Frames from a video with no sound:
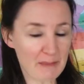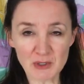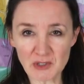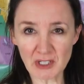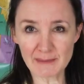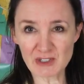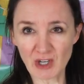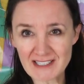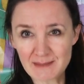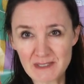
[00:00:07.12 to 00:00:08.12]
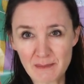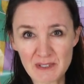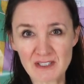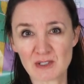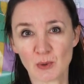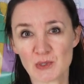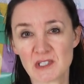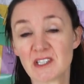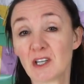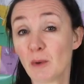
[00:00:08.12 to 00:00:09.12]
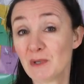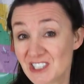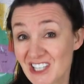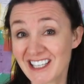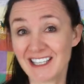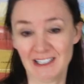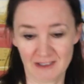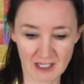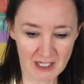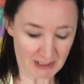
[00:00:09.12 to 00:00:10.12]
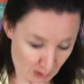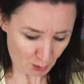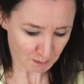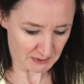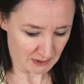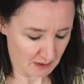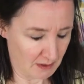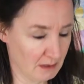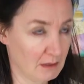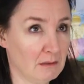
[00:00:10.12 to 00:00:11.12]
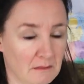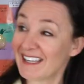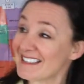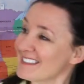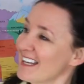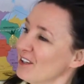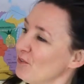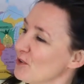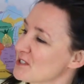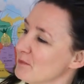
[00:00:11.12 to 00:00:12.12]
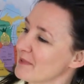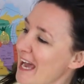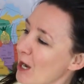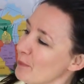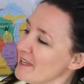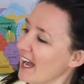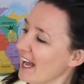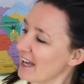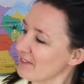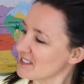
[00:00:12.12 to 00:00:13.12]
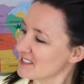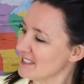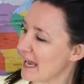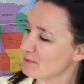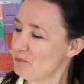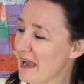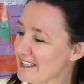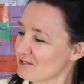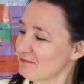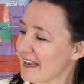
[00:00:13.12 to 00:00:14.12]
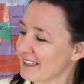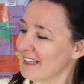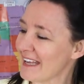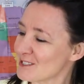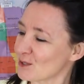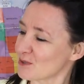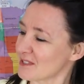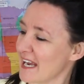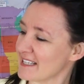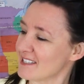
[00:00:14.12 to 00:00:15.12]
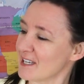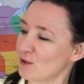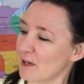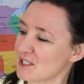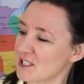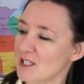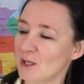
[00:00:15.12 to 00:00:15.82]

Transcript: also going to be trying some dipping sauces that go with chicken. Oops. Let's start off with some Calbee Harvest Snaps Baked Red Lentil Snacks. They're crunchy